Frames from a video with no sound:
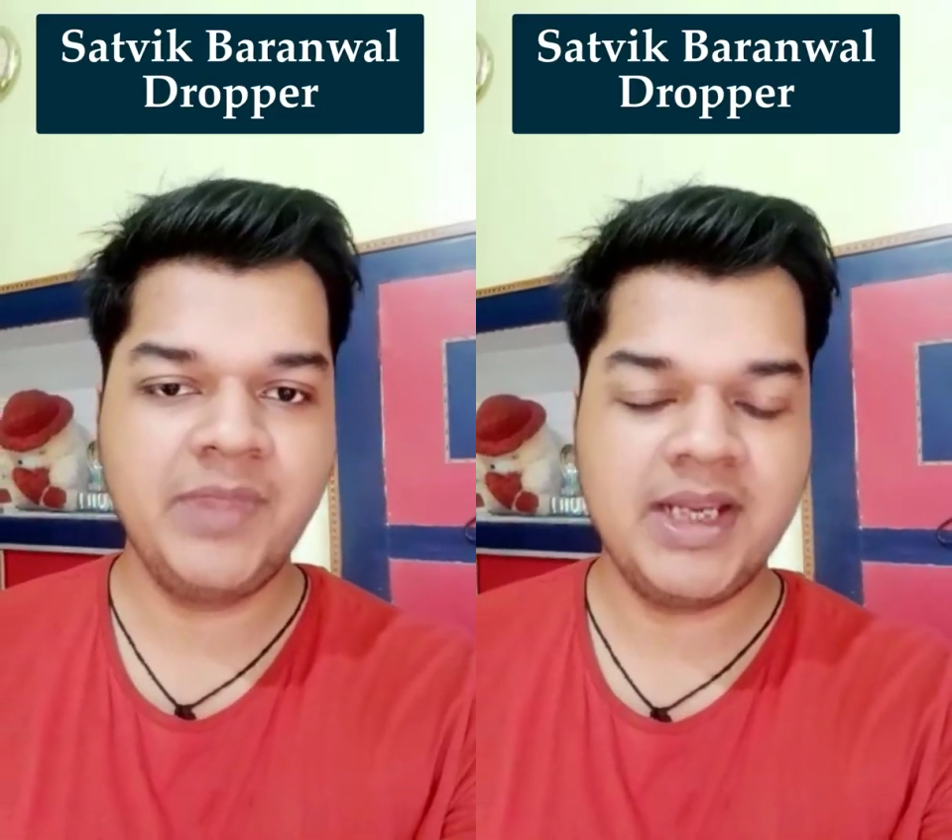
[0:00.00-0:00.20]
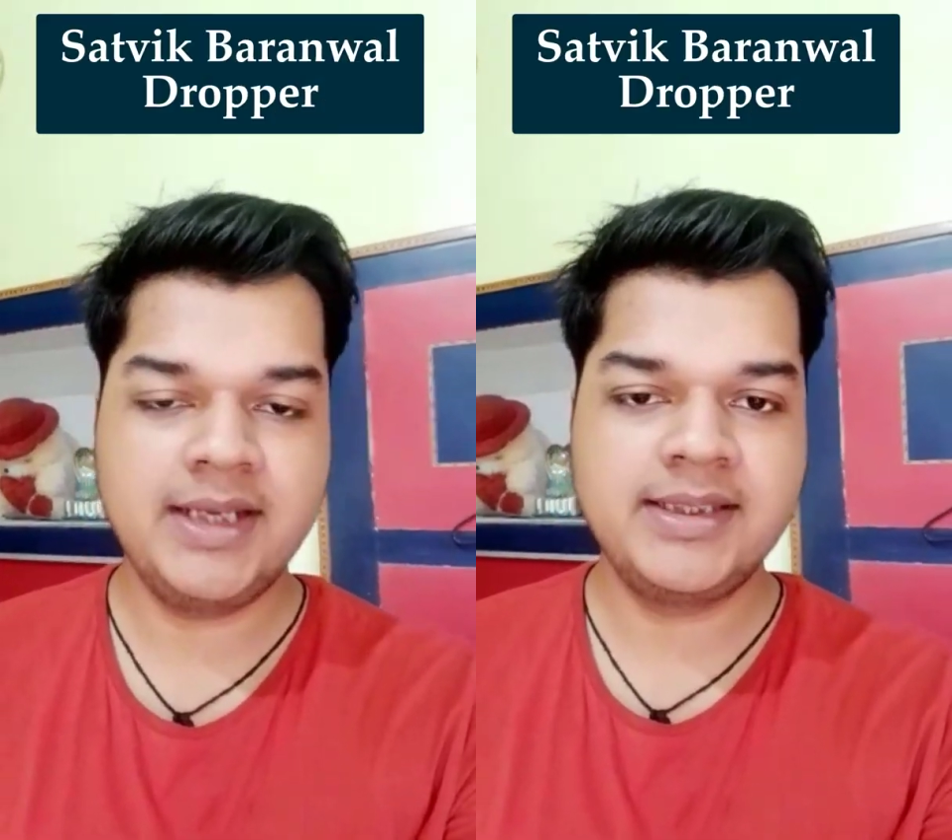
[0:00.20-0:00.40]

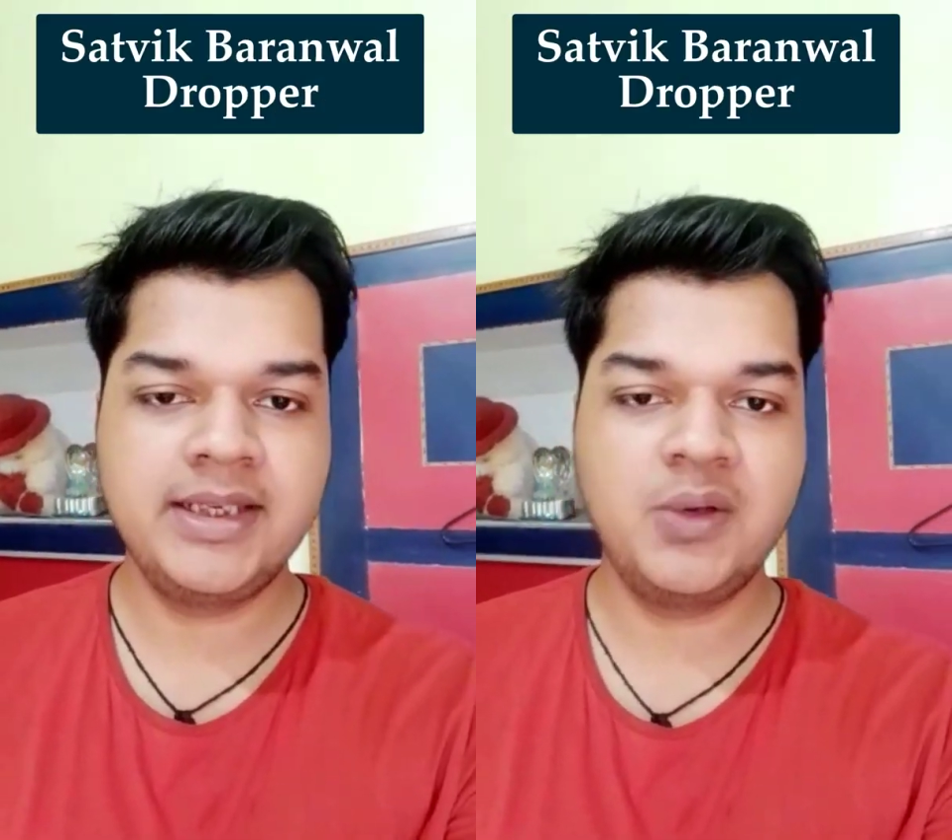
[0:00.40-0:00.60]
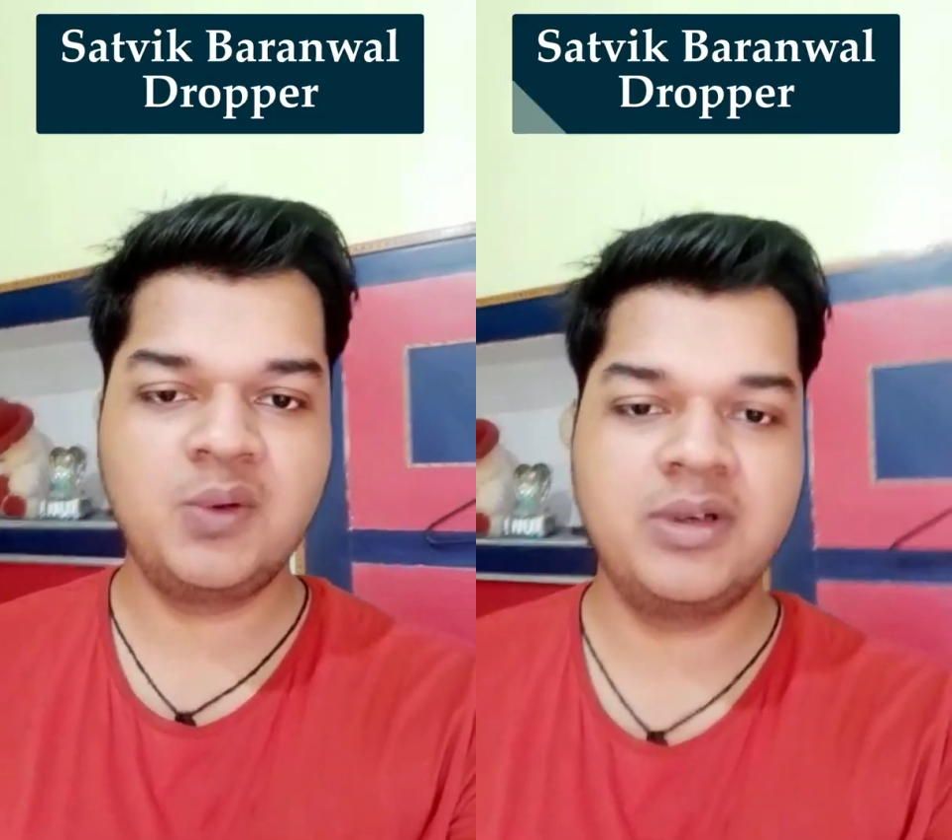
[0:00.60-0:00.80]
I
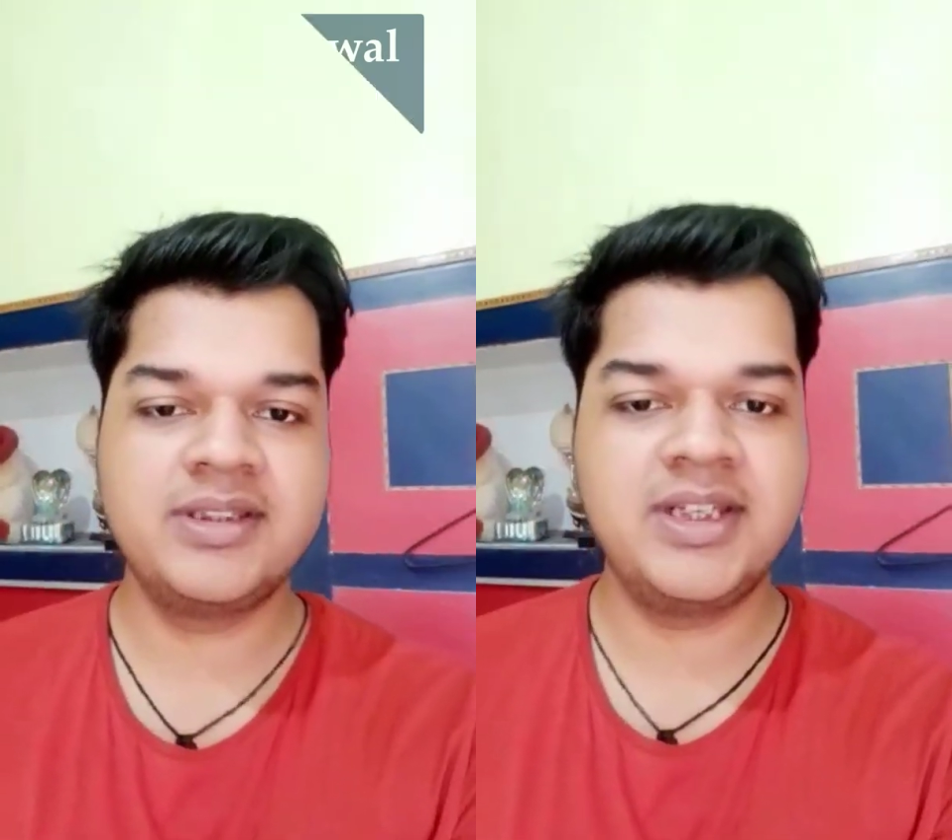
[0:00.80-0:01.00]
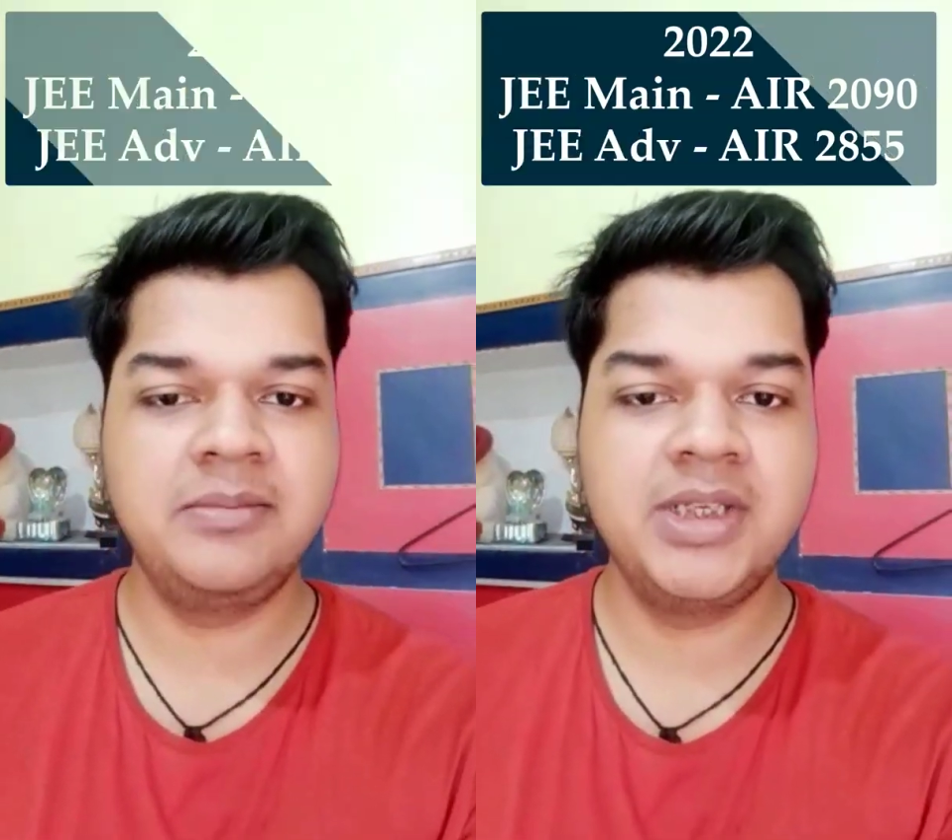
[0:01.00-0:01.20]
secured the
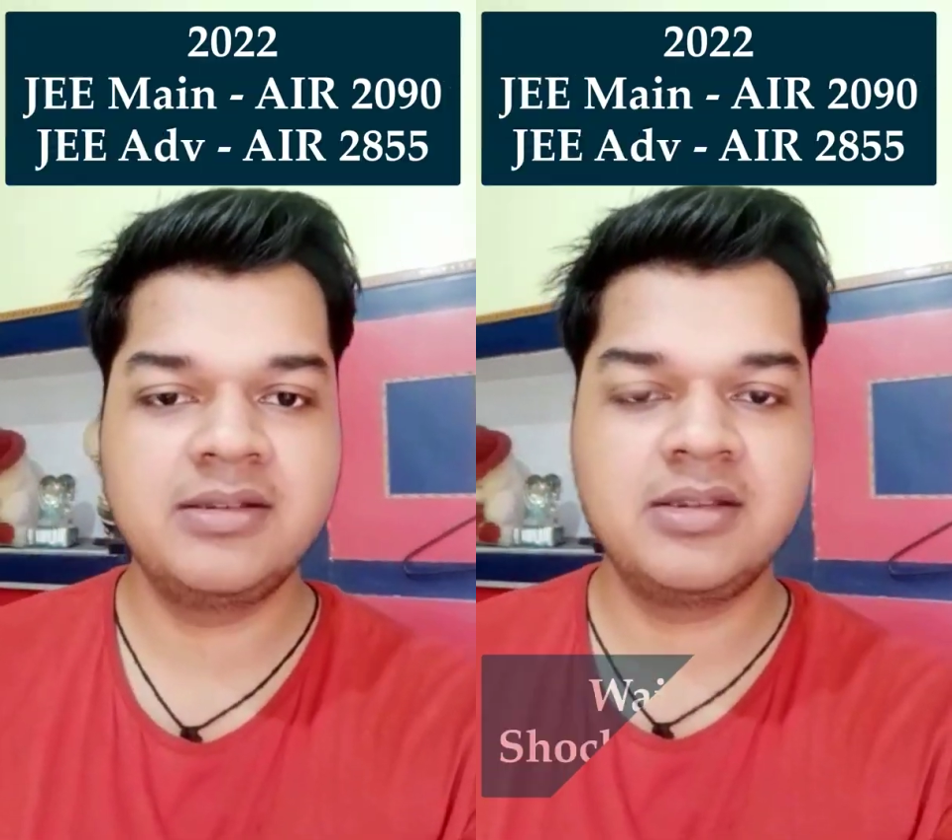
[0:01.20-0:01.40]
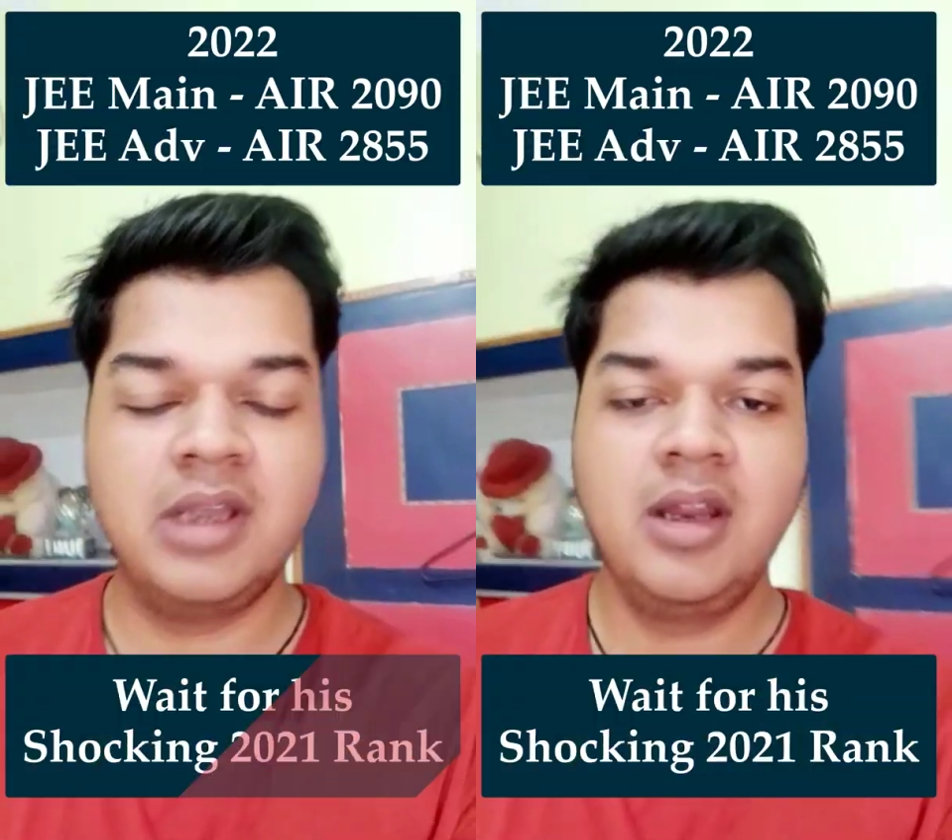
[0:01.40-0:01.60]

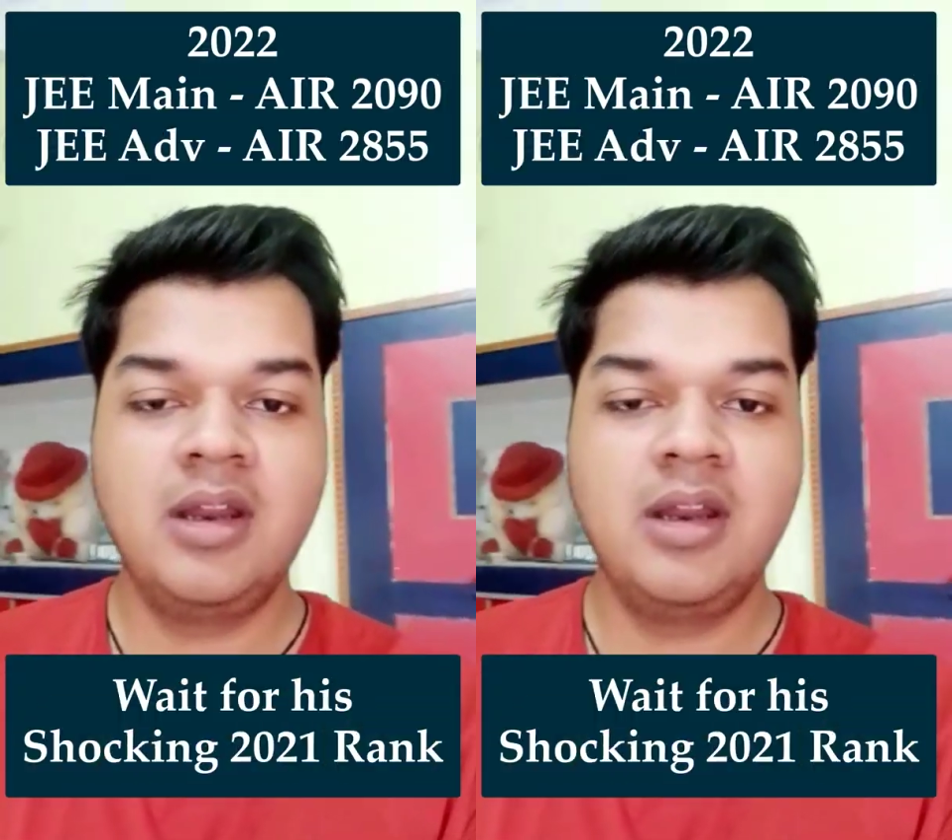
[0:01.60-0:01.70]
J-Mains